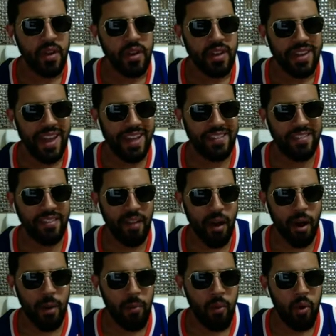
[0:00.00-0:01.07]
Next
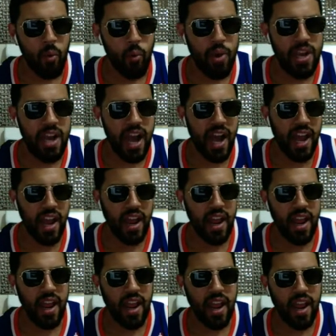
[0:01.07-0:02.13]
up, we got
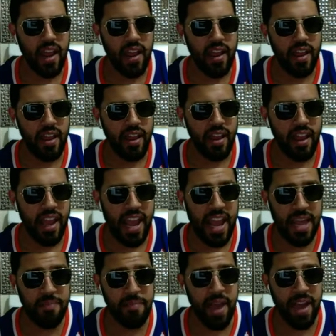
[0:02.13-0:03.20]

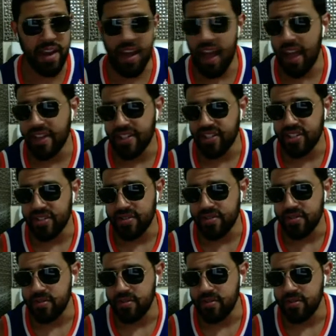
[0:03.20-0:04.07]
eight-man action.